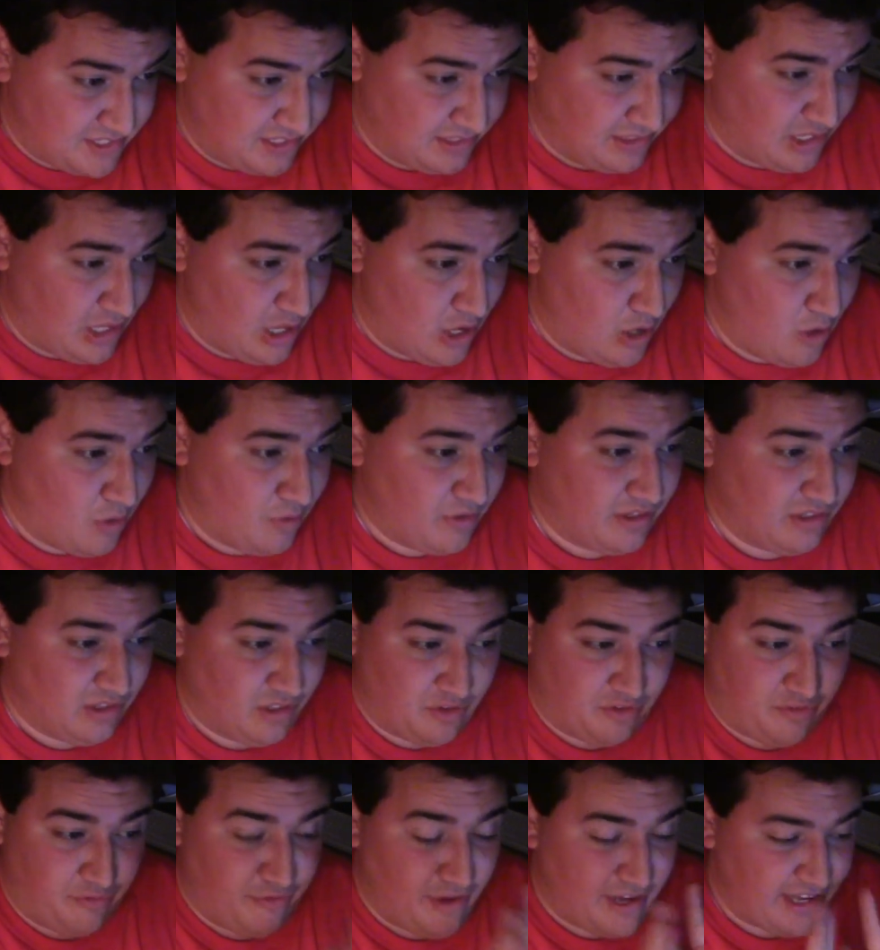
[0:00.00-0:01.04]
alone
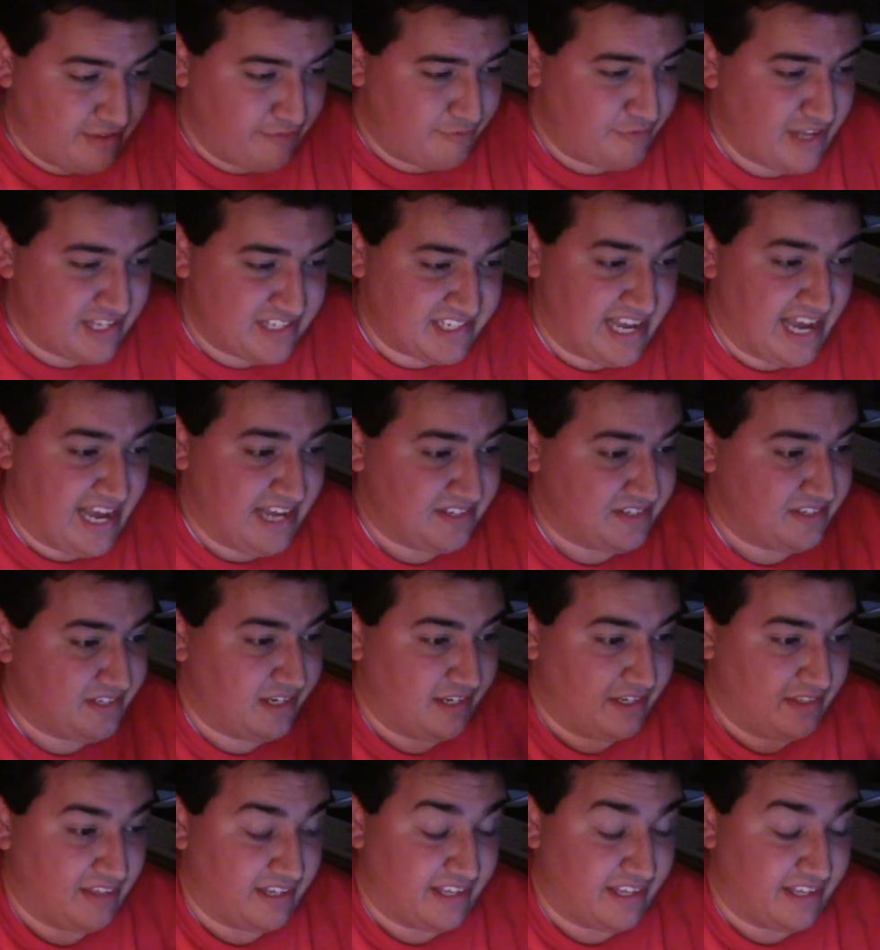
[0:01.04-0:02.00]
look fucking fantastic.